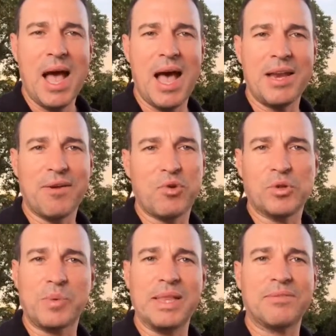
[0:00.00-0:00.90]
Now, of
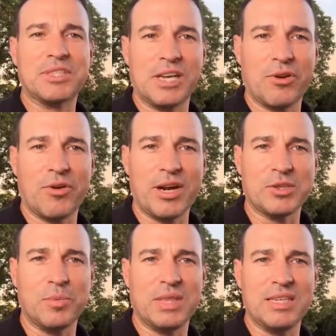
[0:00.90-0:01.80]
course, we love to see your
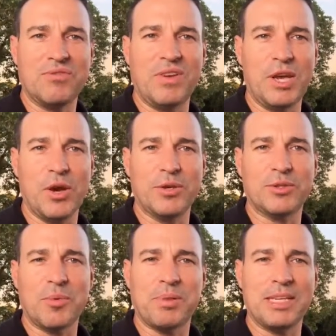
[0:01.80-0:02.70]
interaction with these videos.
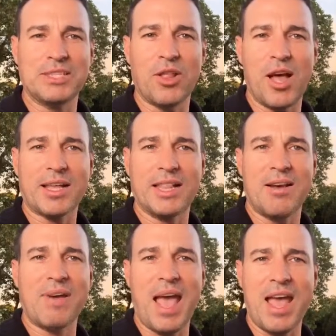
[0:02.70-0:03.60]
So please like,
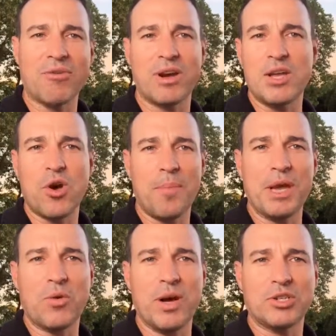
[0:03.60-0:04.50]
love, angry,
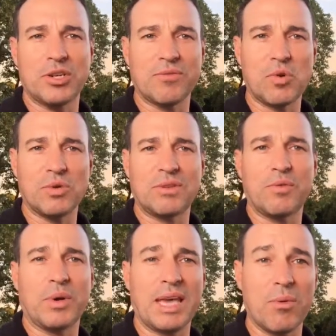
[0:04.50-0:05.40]
comment, question. Of course, if
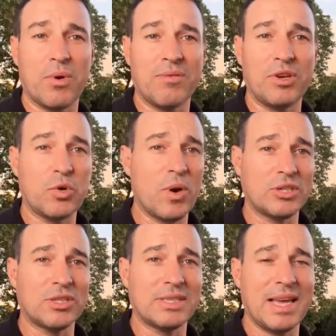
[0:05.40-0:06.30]
you want to get one of your
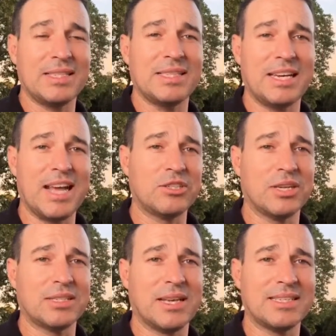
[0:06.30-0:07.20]
questions answered in our
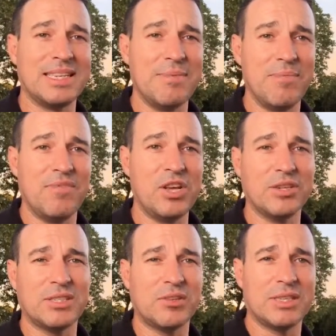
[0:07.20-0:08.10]
Just Ask Tim
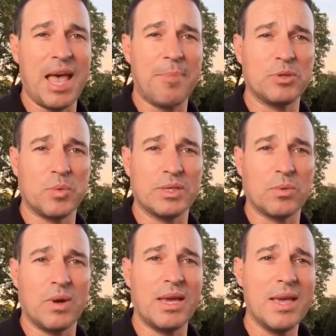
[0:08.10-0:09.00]
video series that happens once
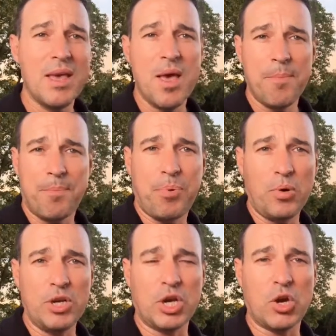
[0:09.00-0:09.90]
a week,
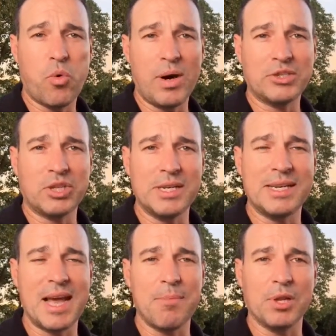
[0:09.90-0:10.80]
put your question
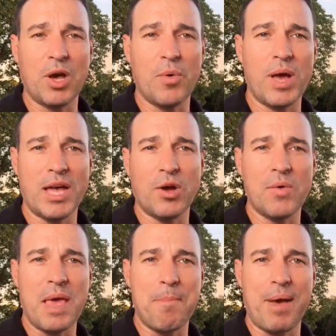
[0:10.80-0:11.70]
down below and
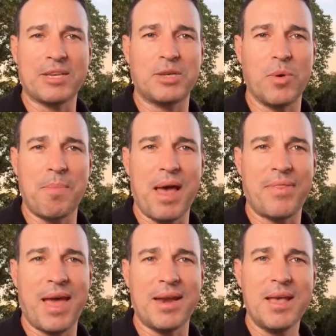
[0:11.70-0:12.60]
I'll get back to you
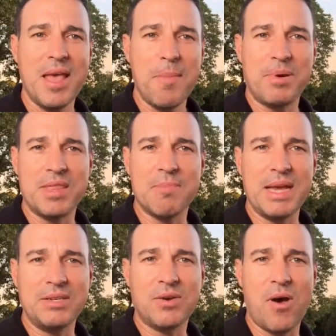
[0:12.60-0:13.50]
about that. But in the
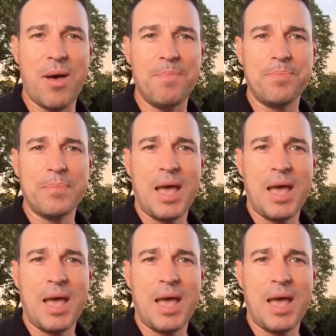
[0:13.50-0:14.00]
meantime,